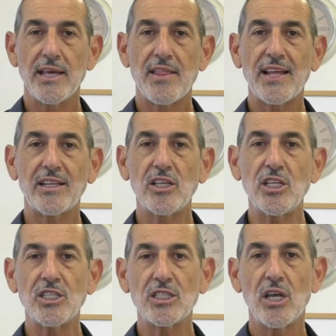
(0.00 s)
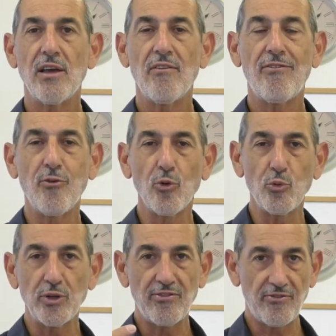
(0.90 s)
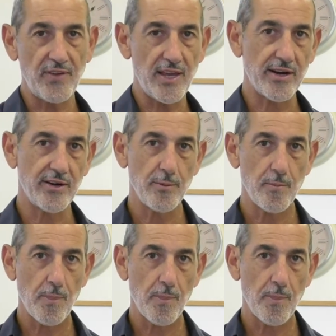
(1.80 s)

that is full with fear,